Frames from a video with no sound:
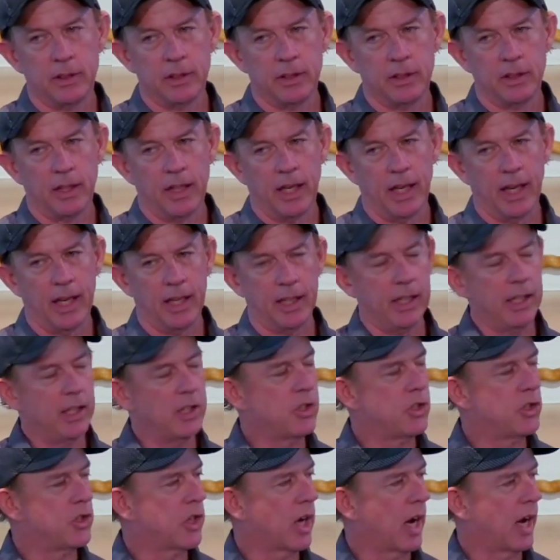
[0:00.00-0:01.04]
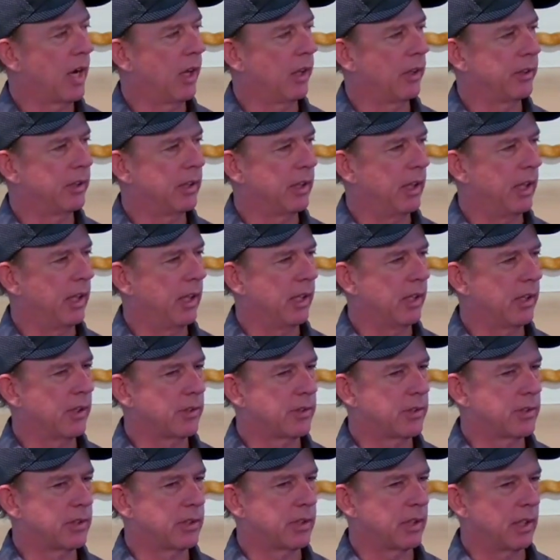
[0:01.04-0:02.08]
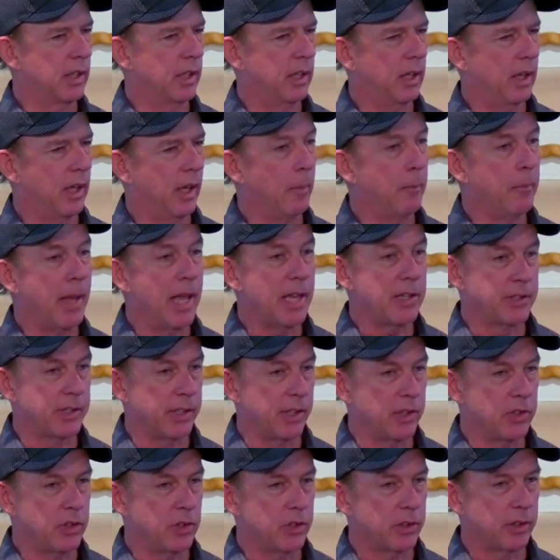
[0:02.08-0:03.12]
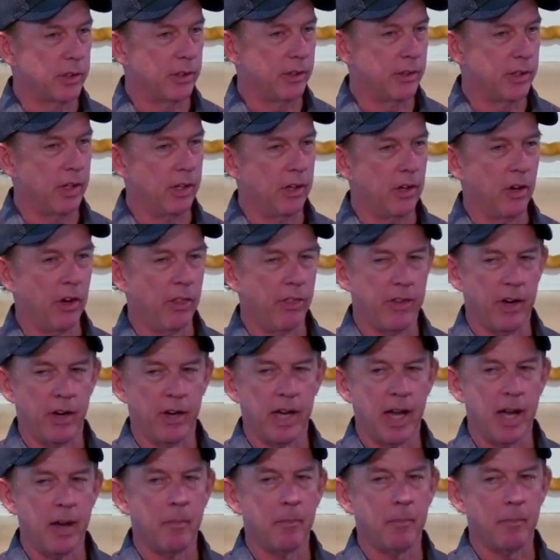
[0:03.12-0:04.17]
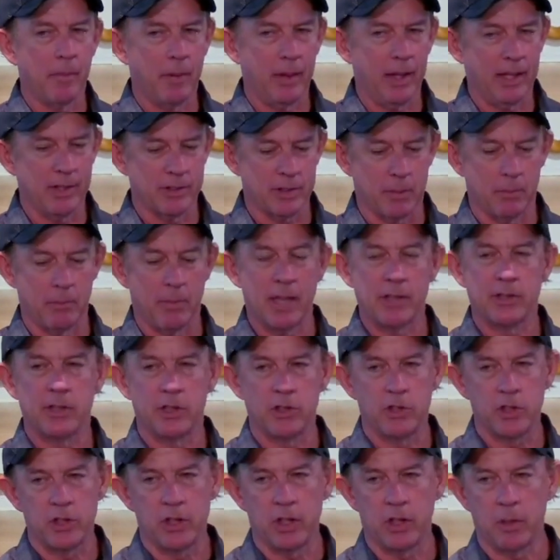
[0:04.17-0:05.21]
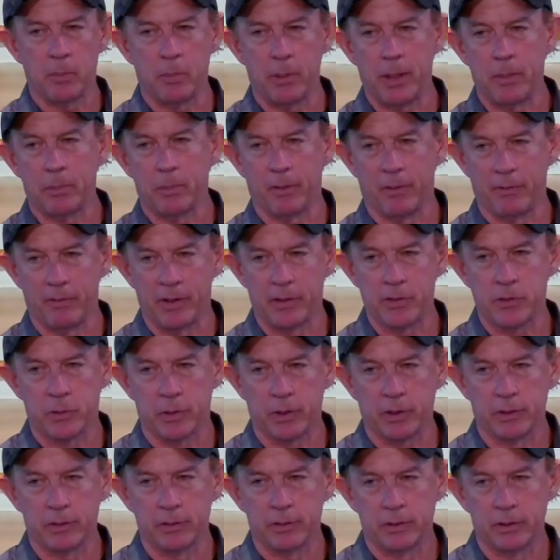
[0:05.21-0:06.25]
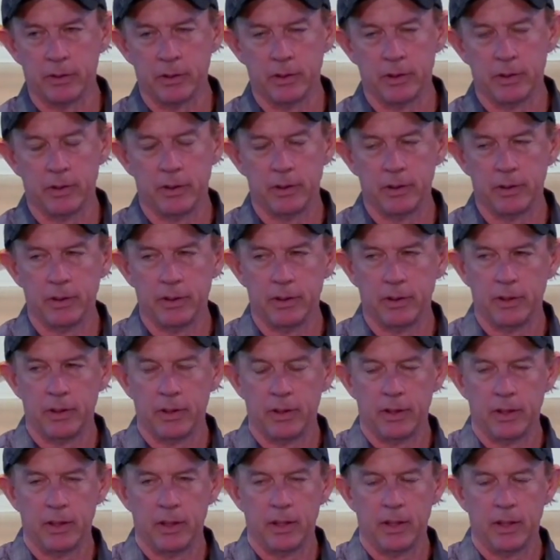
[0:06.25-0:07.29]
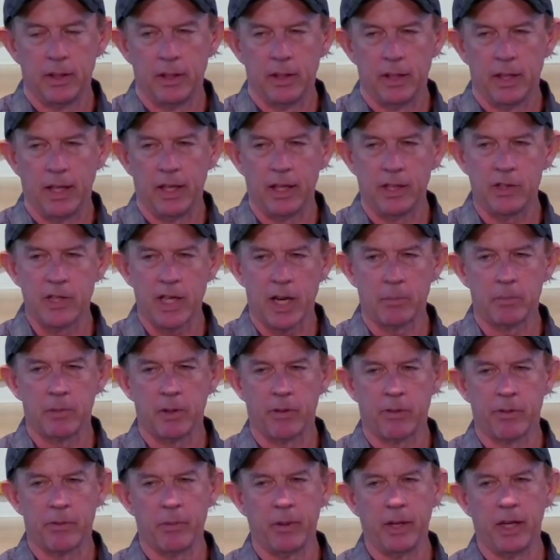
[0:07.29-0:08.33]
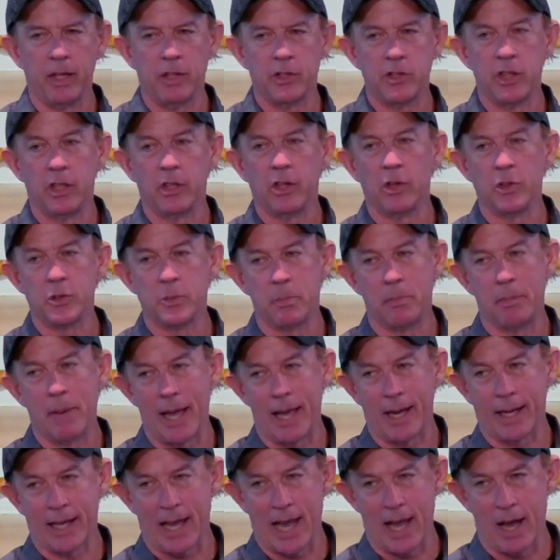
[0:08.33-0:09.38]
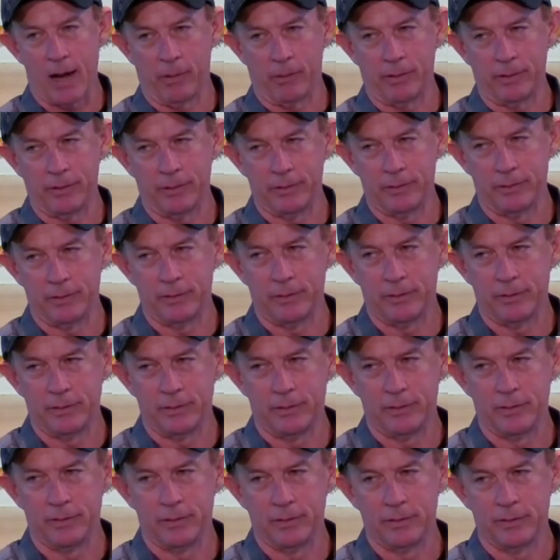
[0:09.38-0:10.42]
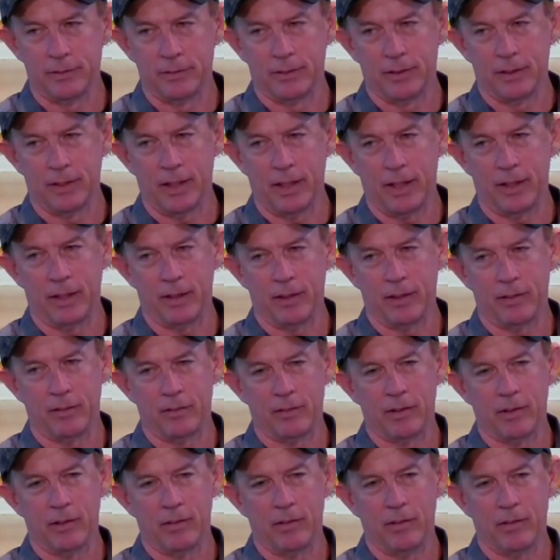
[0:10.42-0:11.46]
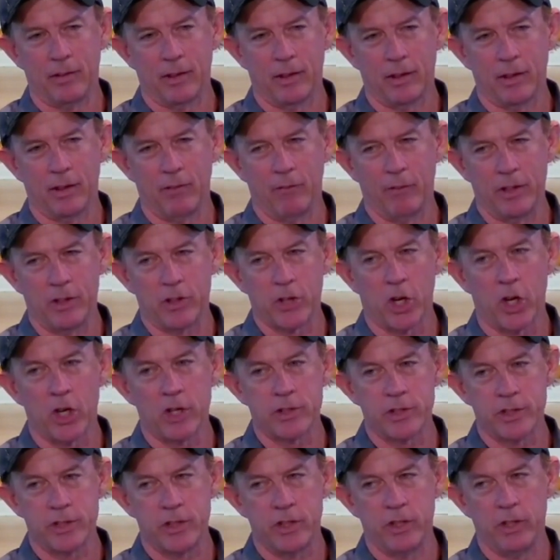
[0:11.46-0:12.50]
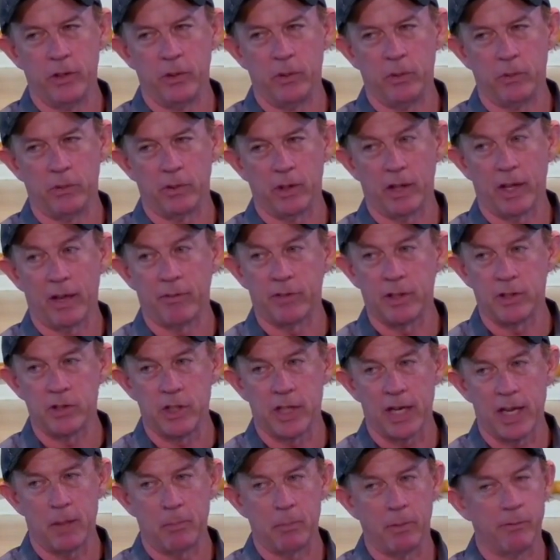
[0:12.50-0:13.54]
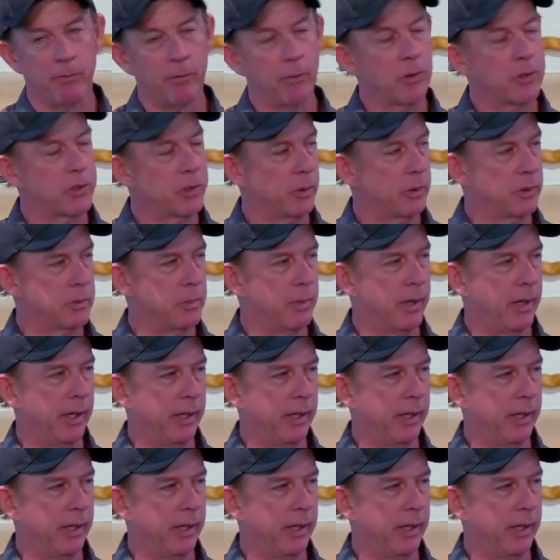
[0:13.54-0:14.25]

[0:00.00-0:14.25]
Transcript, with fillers: And each child is a message. Their, their name is a message to the people of Israel. And in chapter 3, she goes back out and returns to the life that she had before she was married.